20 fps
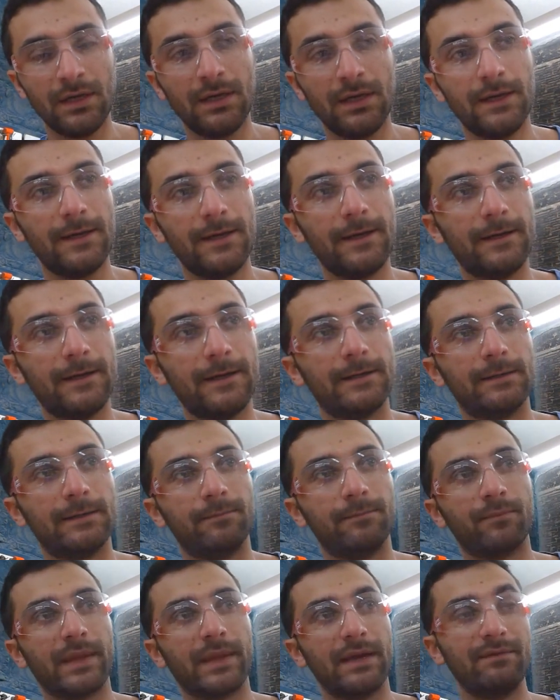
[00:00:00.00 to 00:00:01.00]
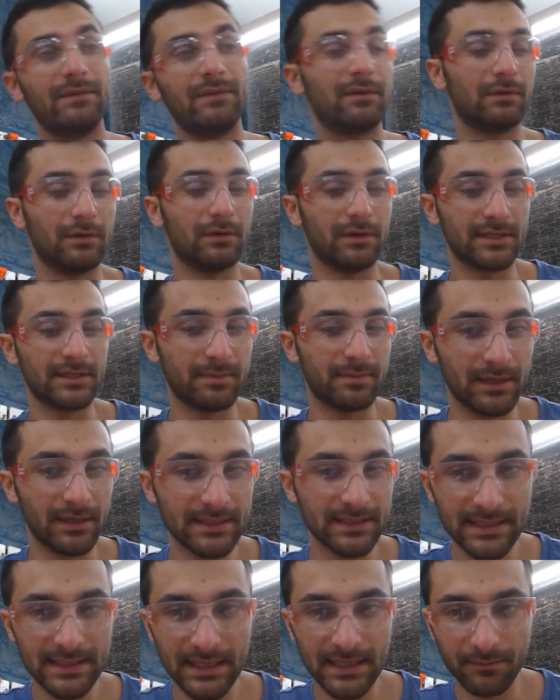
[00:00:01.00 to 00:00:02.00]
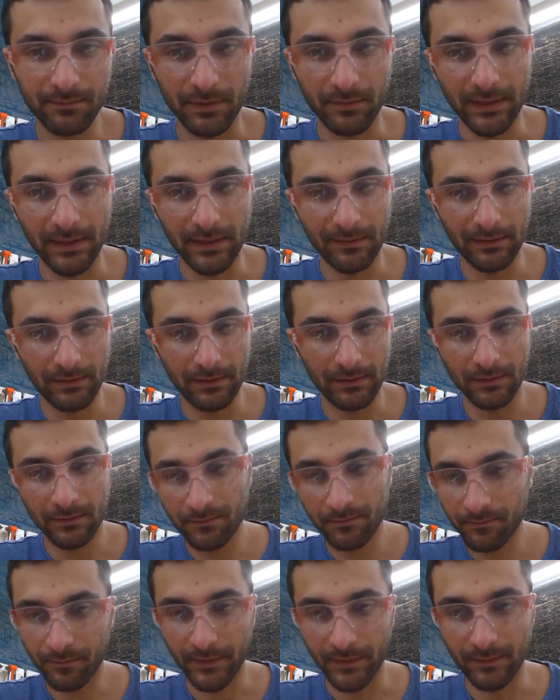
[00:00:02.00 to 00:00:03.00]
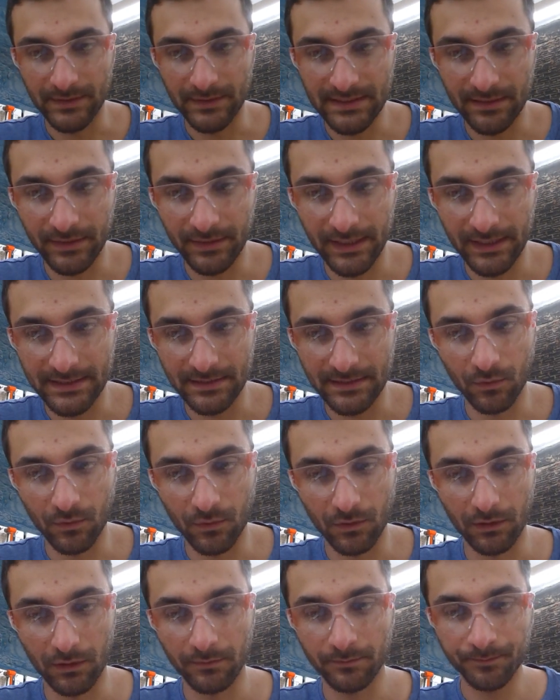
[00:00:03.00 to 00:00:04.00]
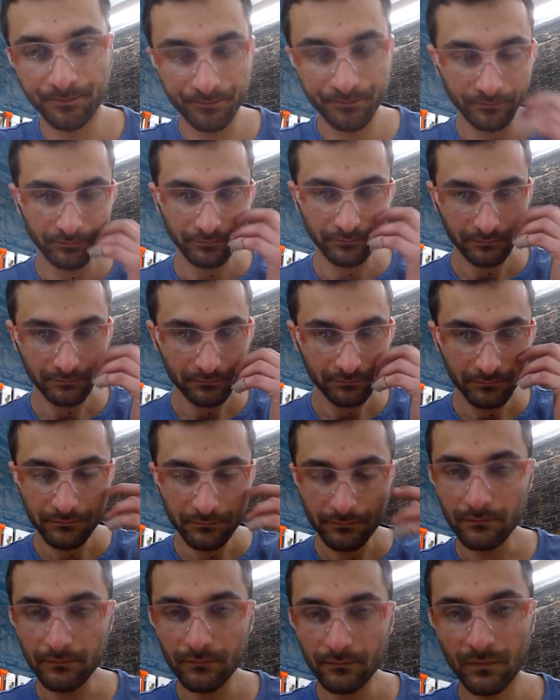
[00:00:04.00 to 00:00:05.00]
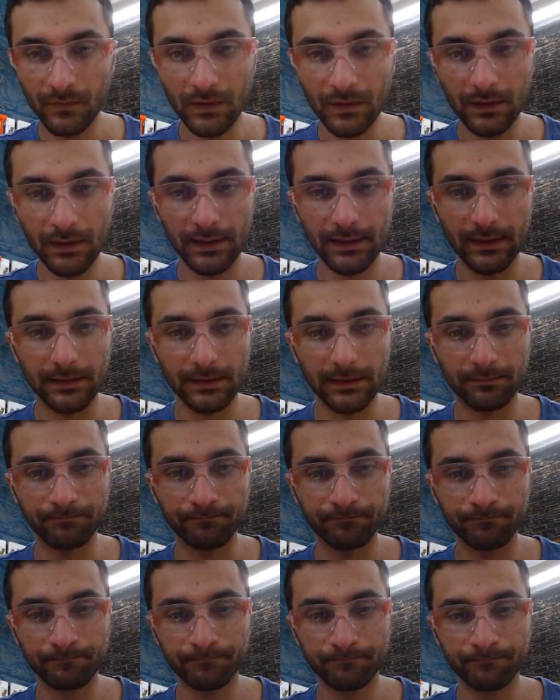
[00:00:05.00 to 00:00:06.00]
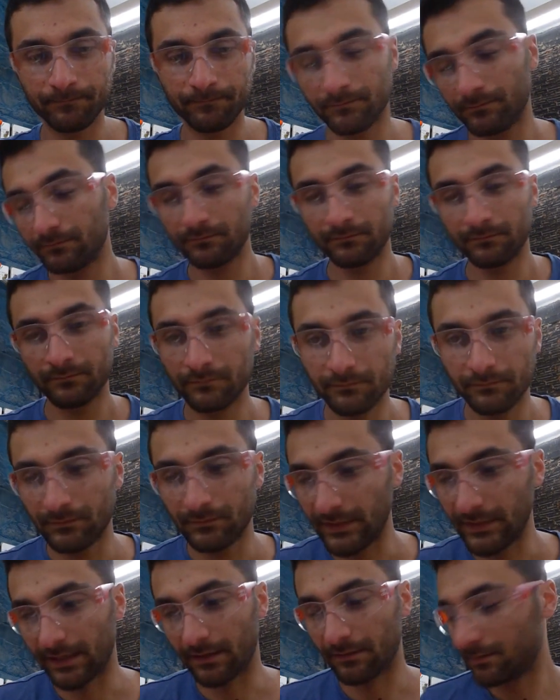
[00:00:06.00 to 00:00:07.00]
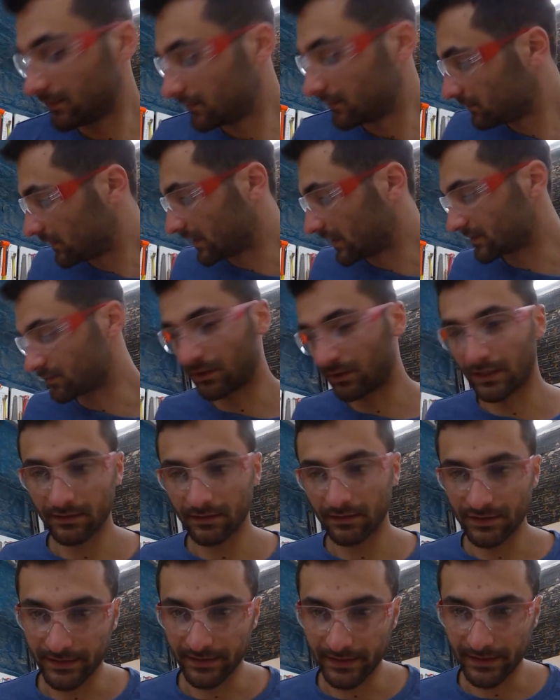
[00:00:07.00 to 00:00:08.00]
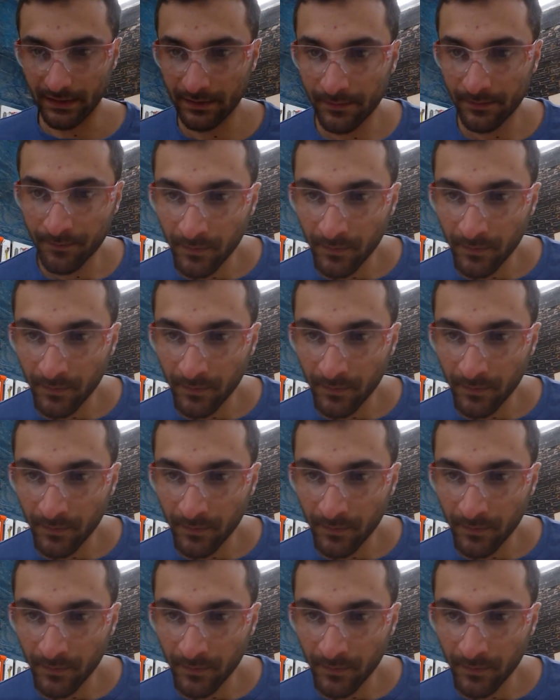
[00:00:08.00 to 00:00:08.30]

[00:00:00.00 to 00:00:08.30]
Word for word: I've never experienced that, but maybe someone has a more, has more knowledge on that.